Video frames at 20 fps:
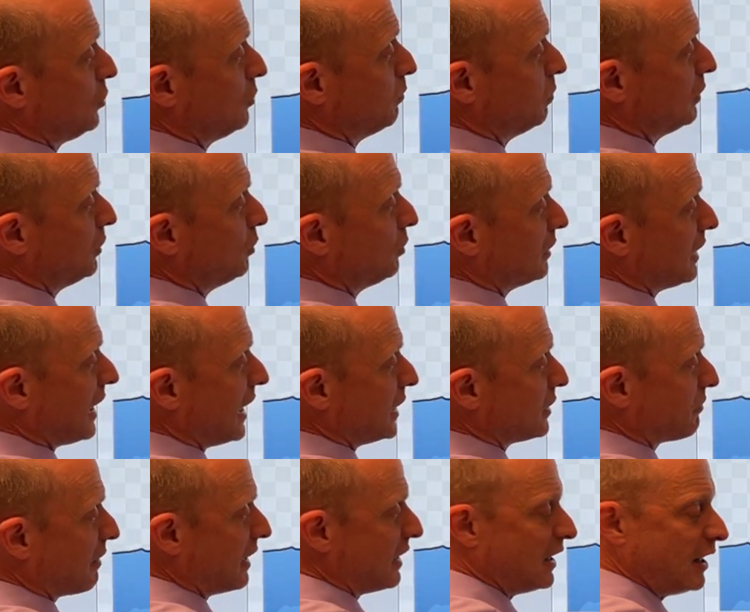blue lines
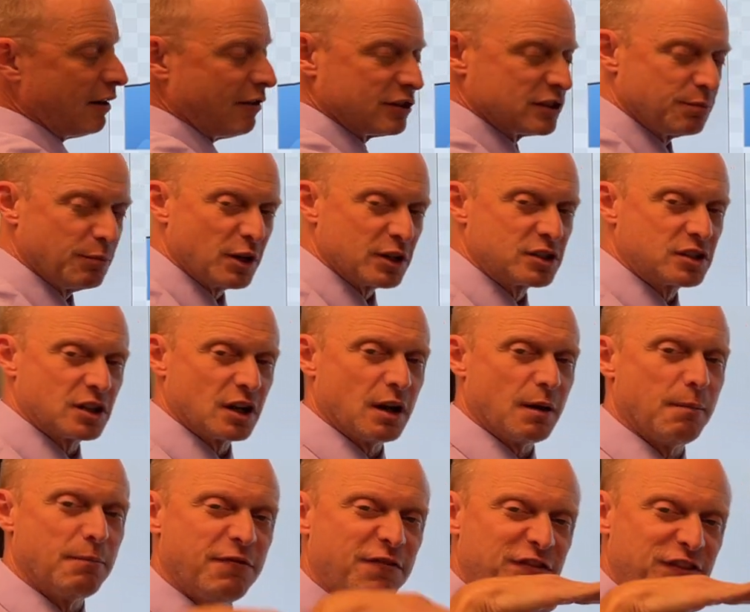right here, it's much
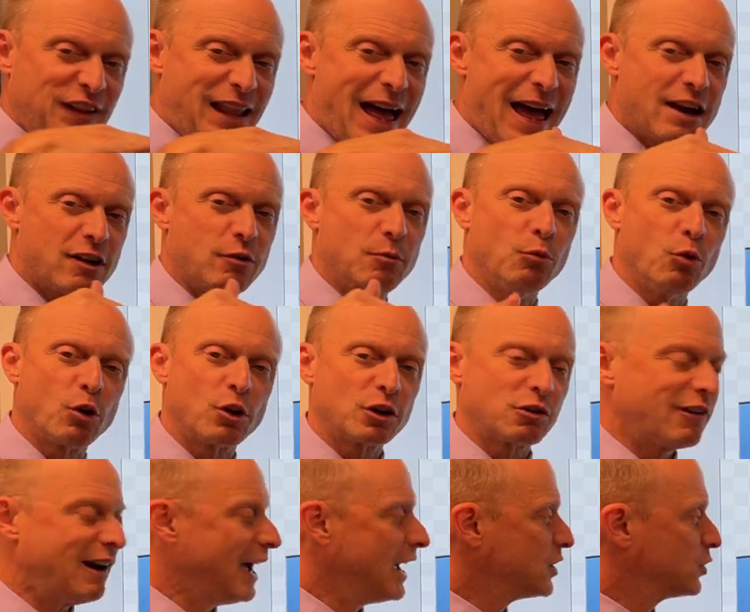flatter, more
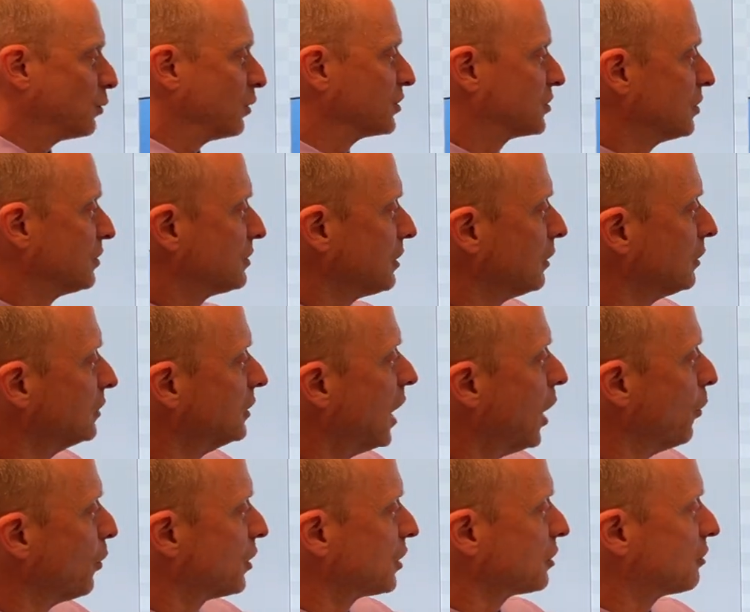gradual. So it's a
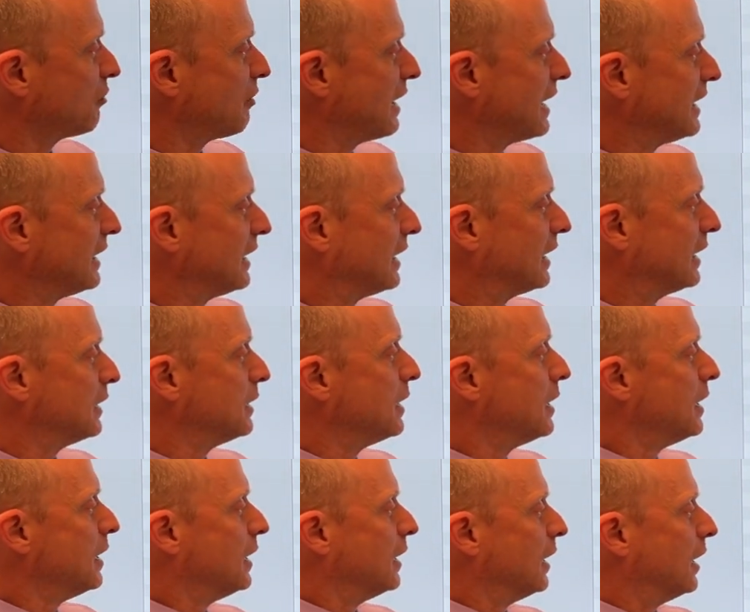lower gradient,
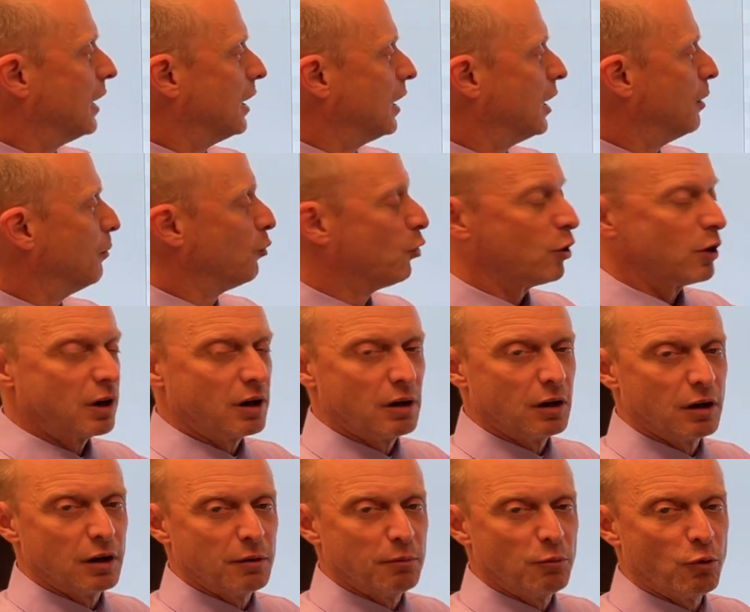
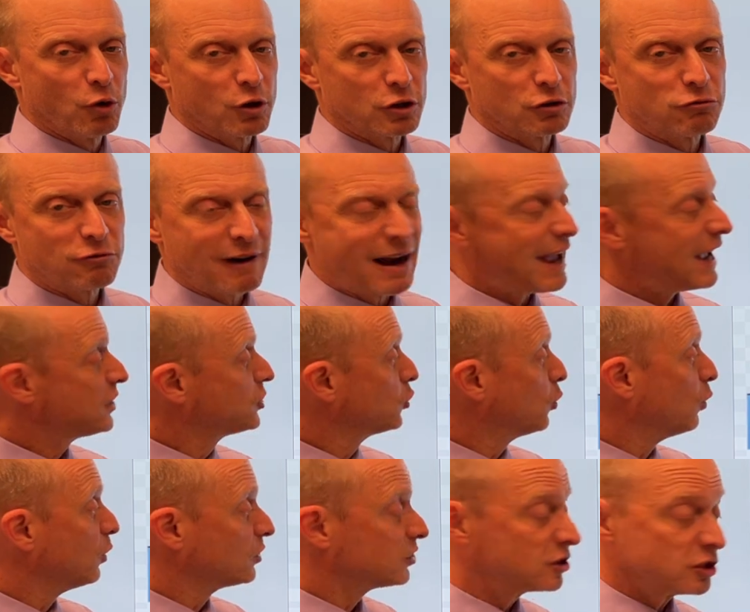more
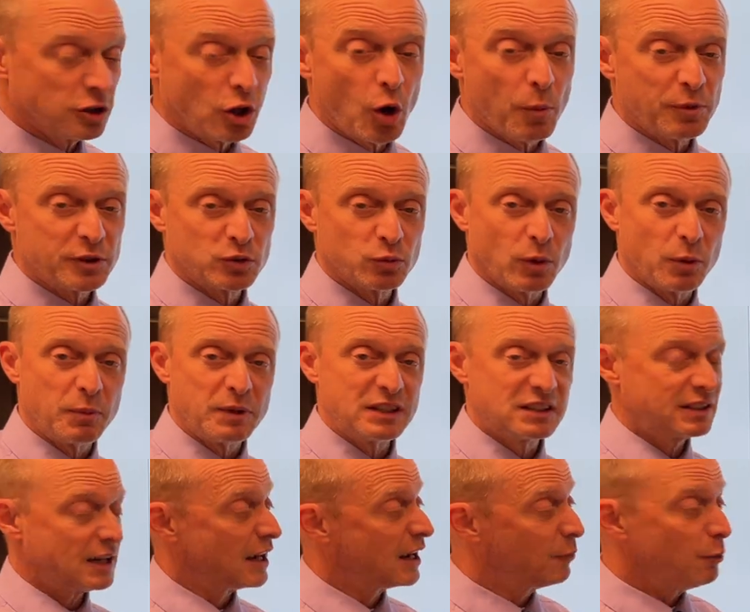gradual slope is what we
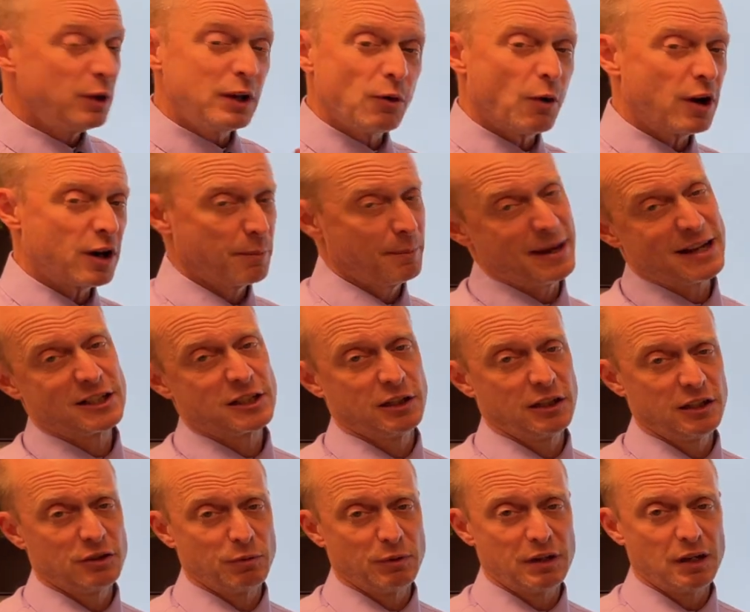say. And we want to measure
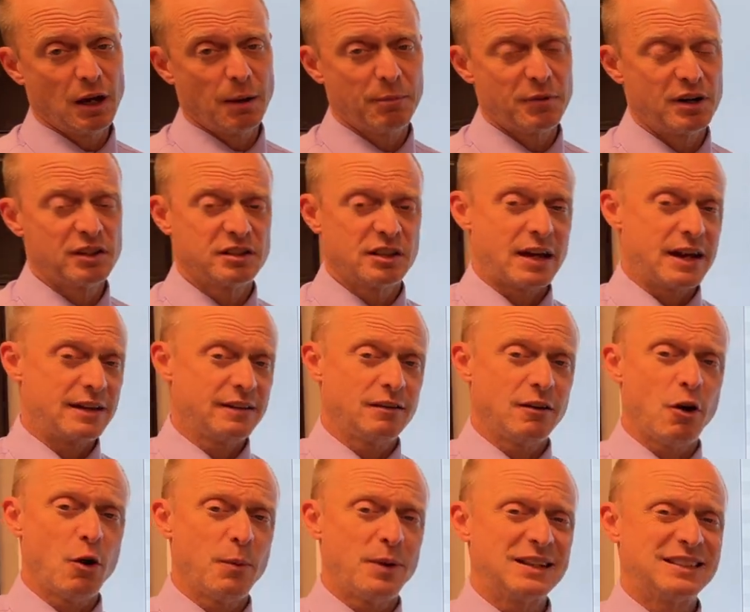these with numbers. I
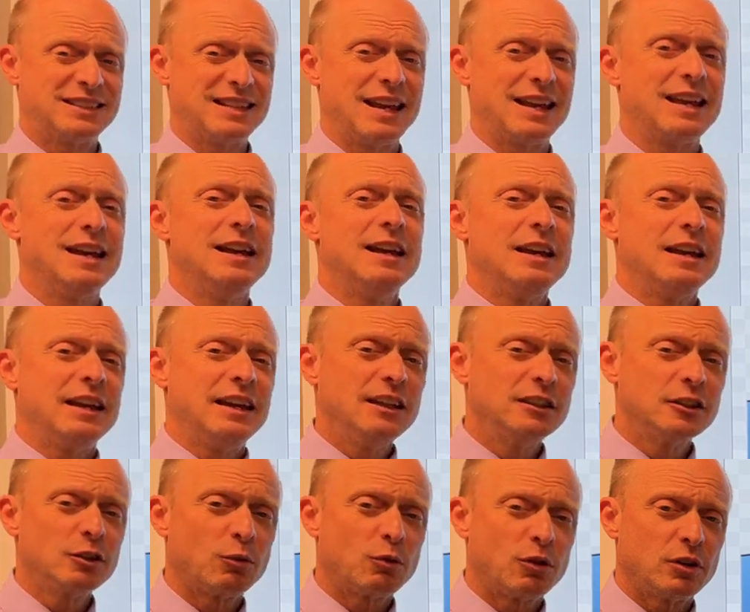always say, in
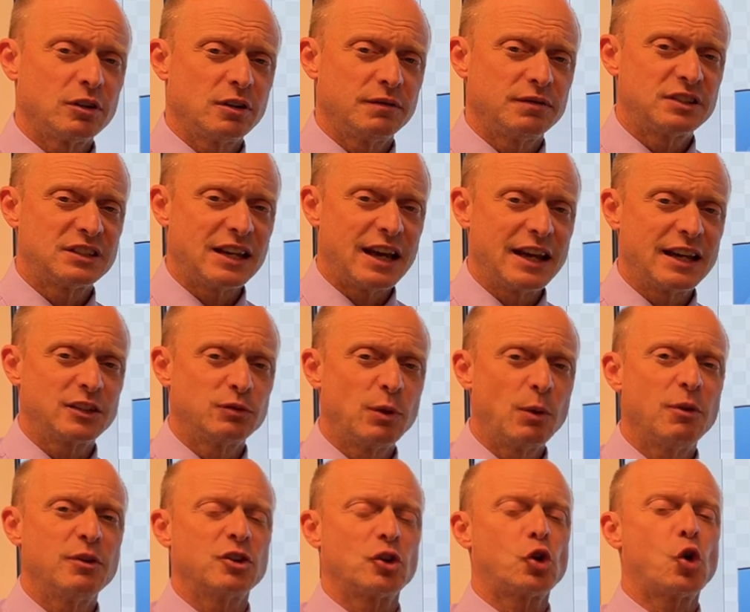the world of science, we
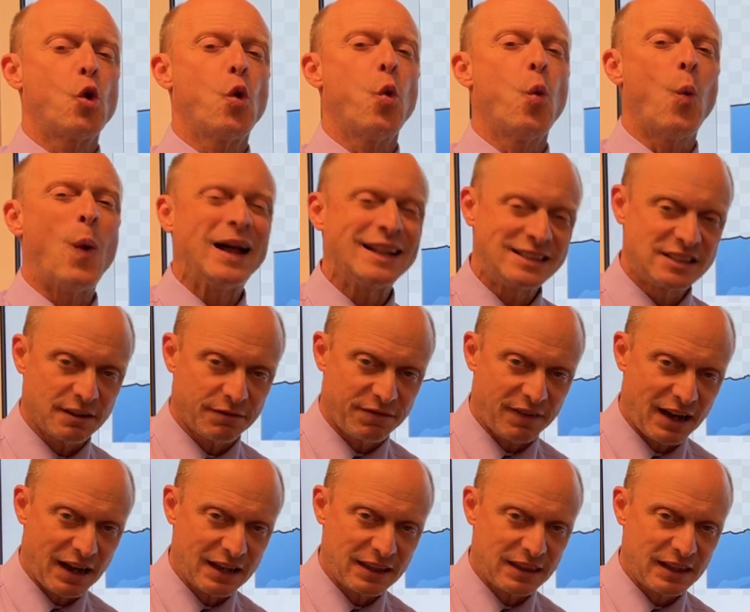want to
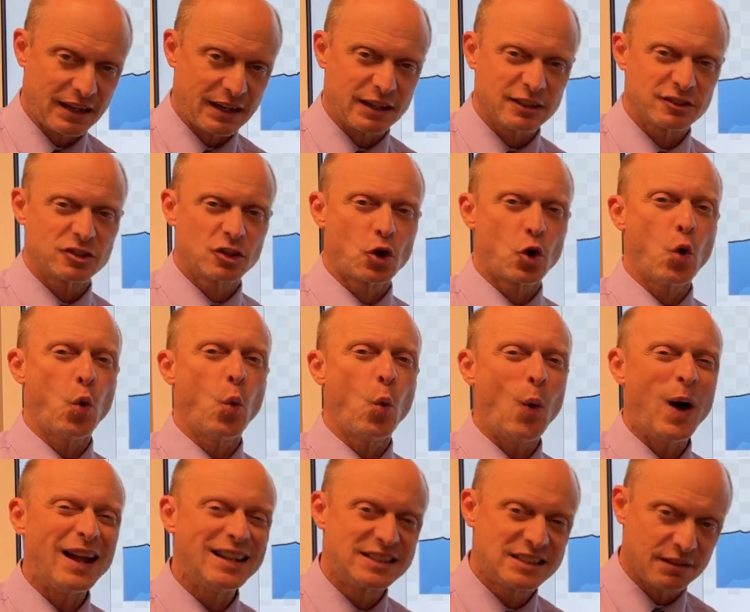quantify things,
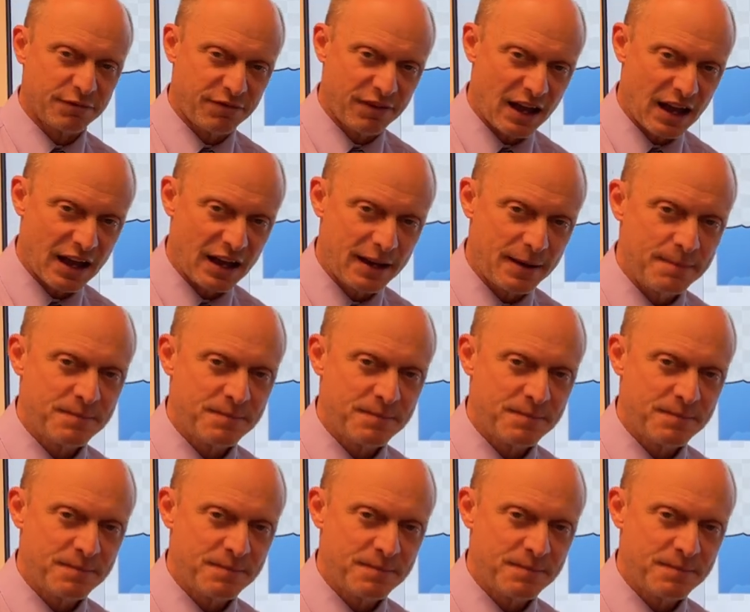quantify,